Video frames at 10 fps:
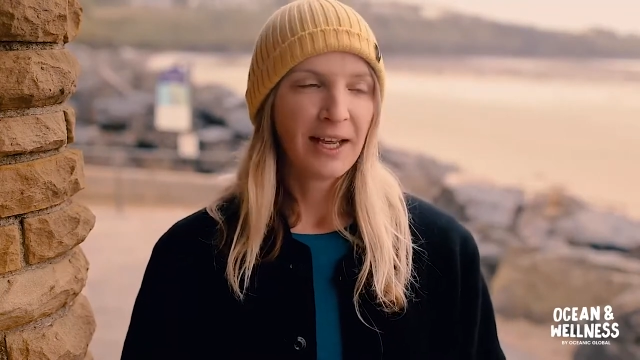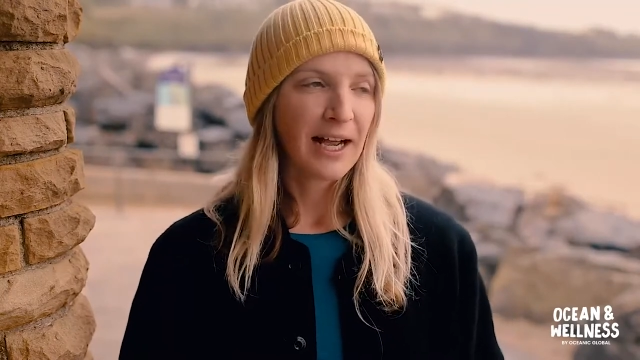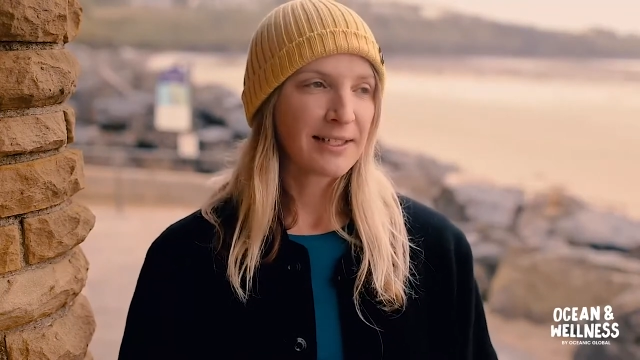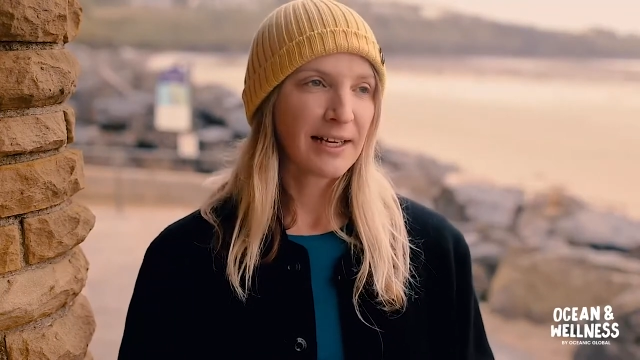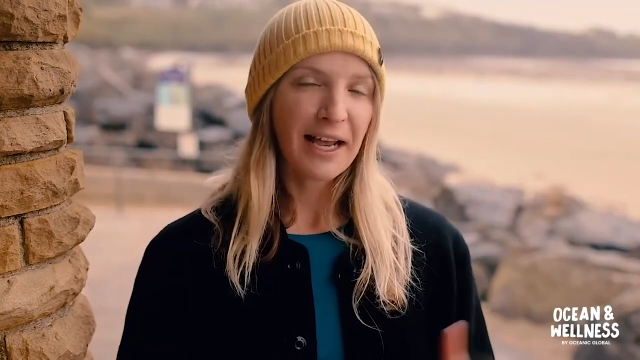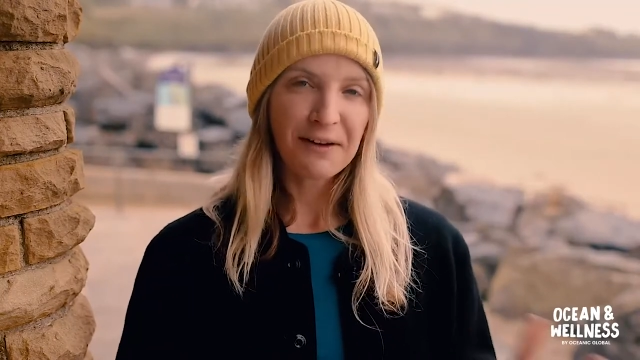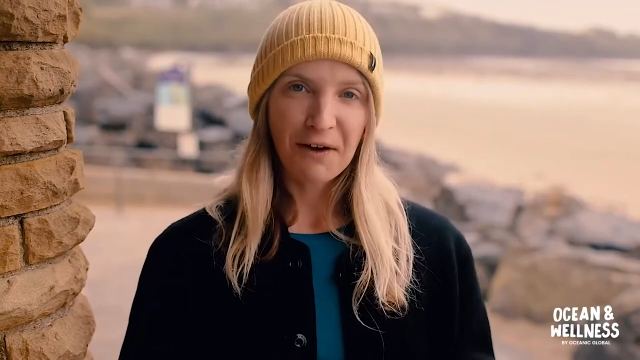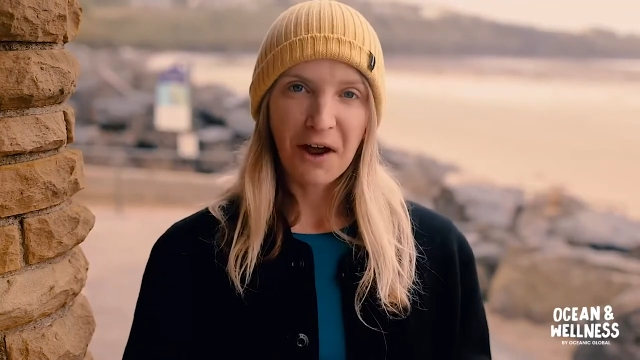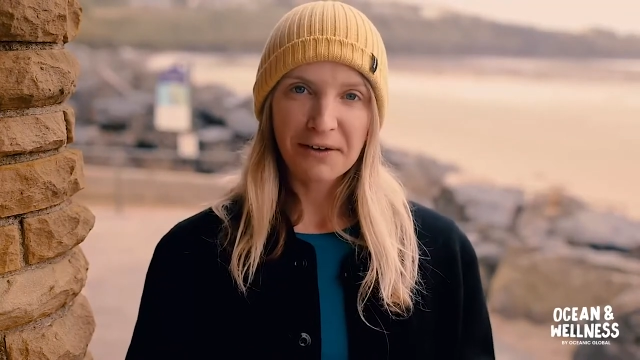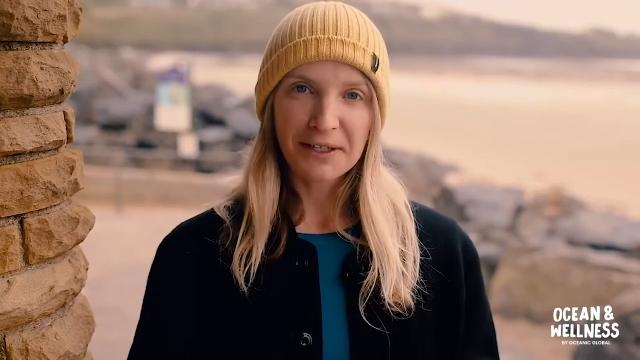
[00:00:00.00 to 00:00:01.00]
As a
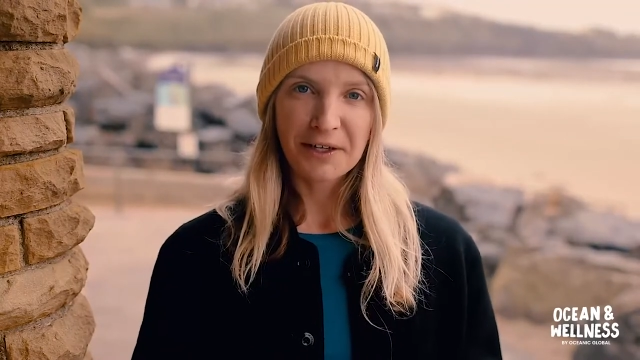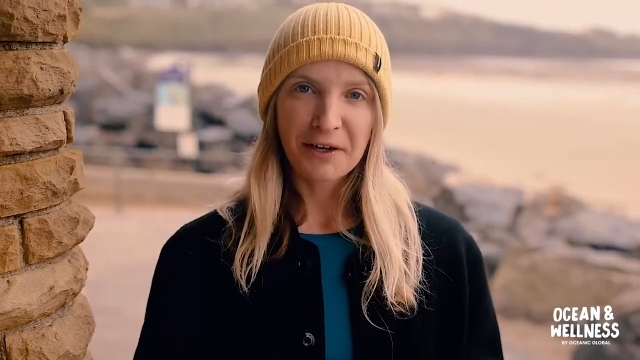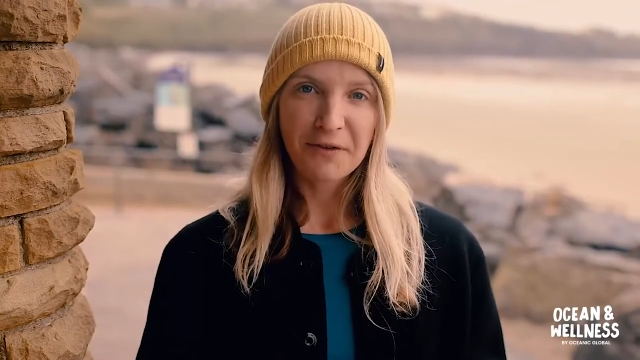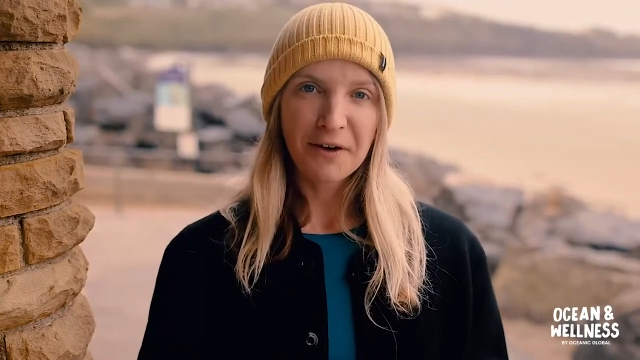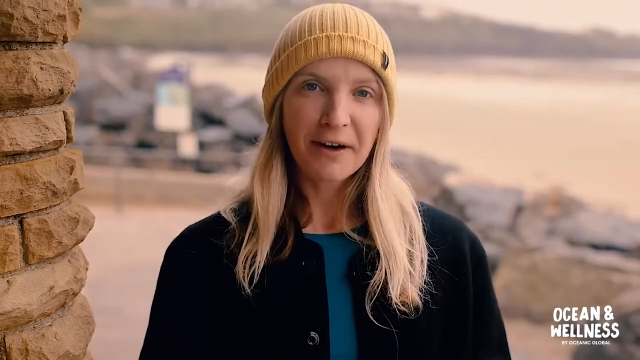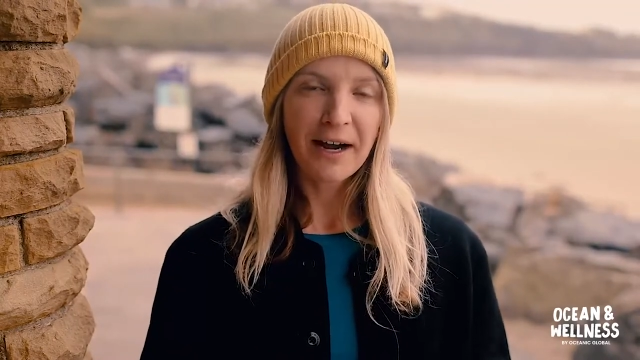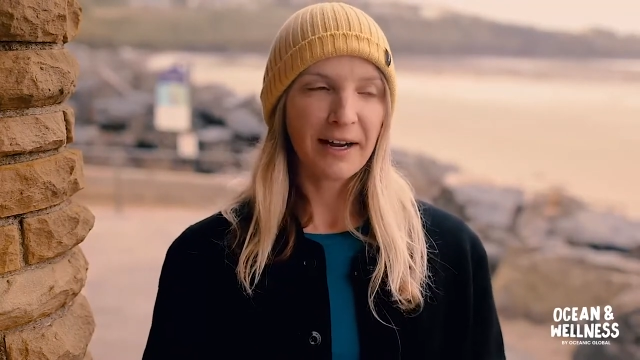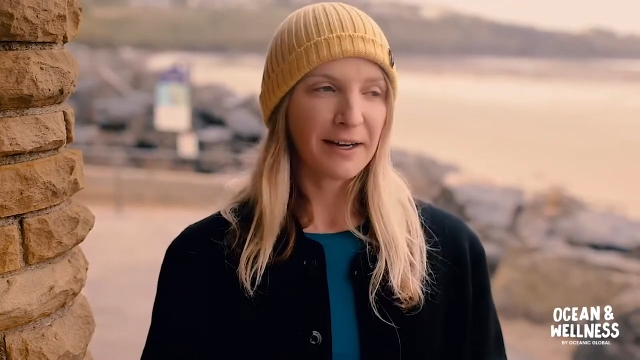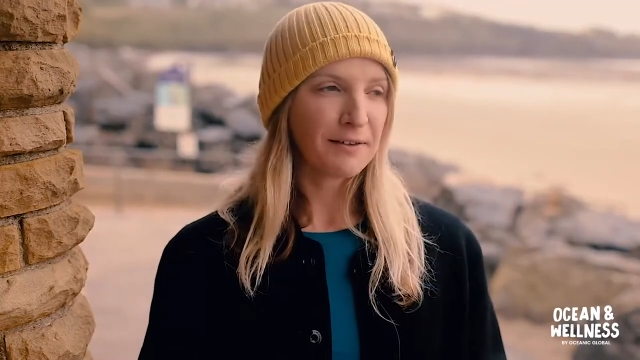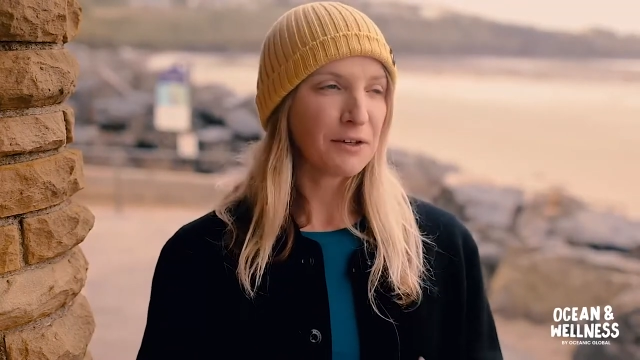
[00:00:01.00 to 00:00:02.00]
lifelong surfer,
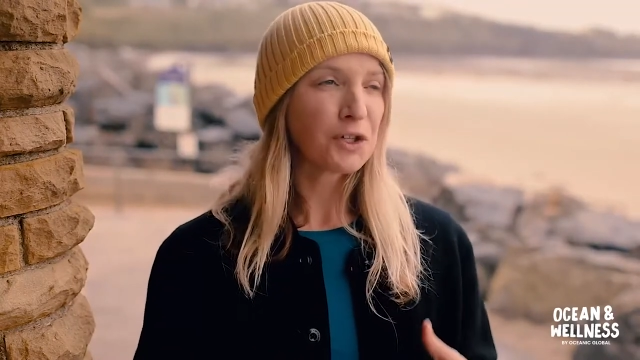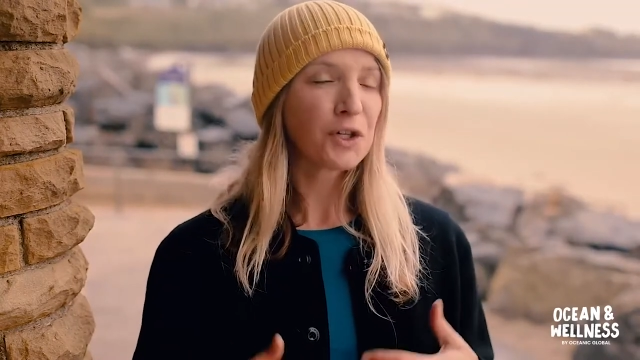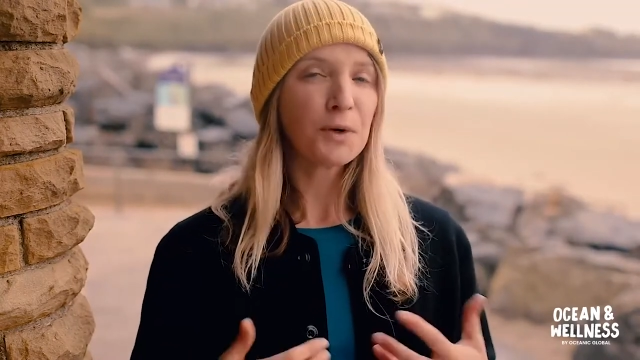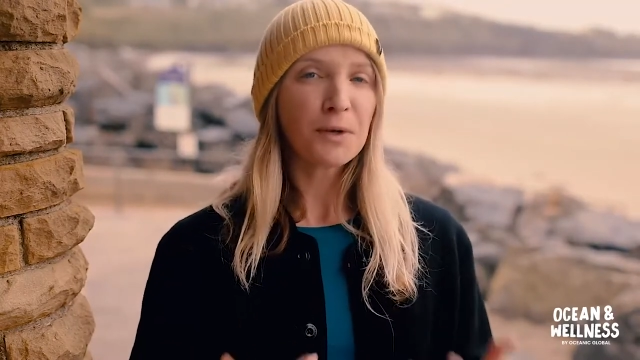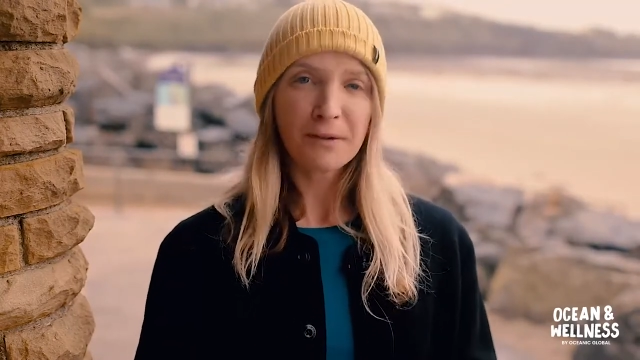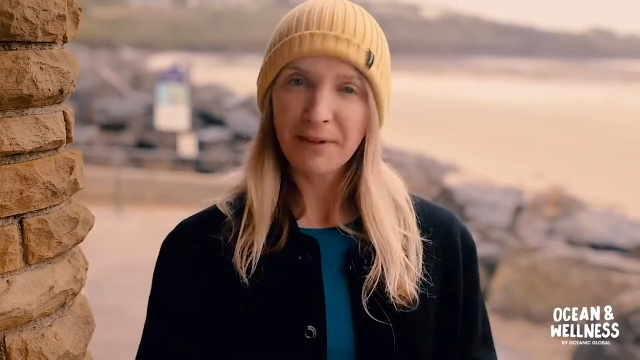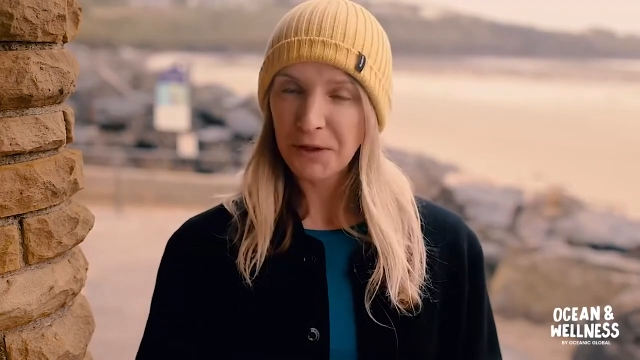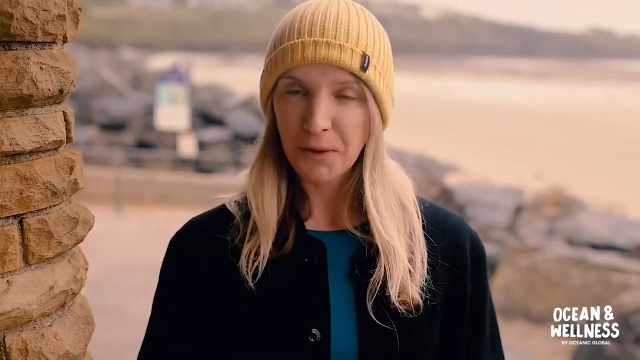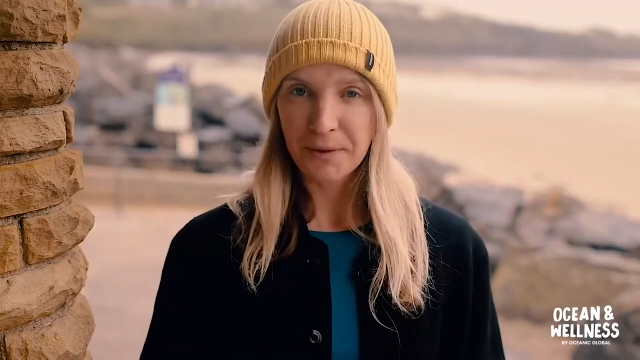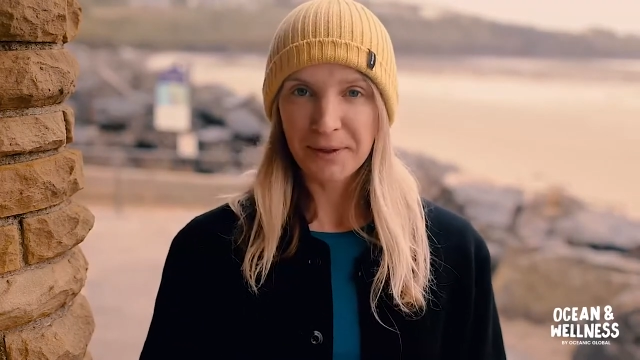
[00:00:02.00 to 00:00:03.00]
I intuitively
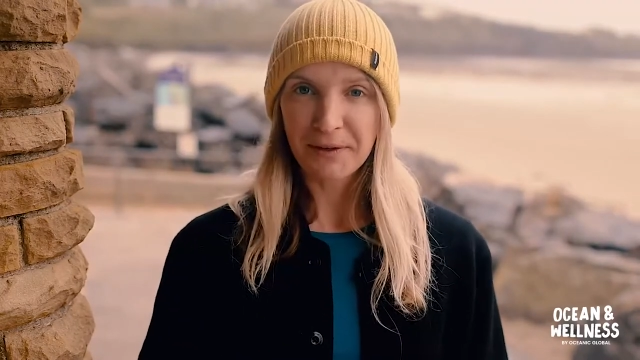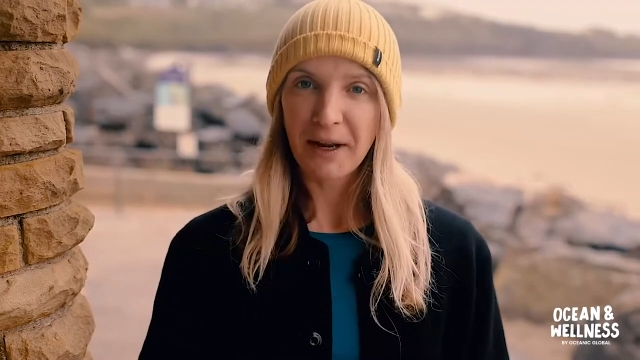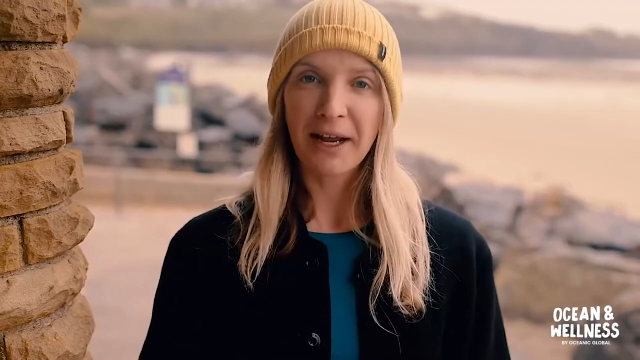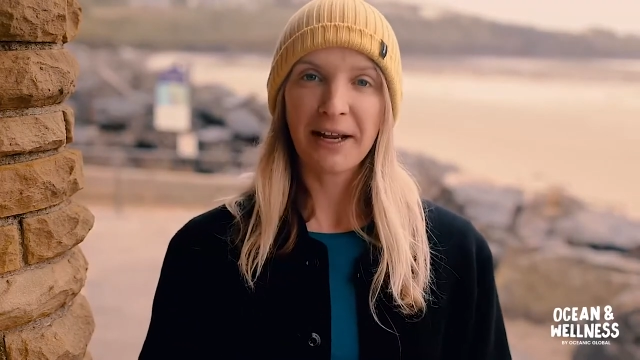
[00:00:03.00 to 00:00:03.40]
known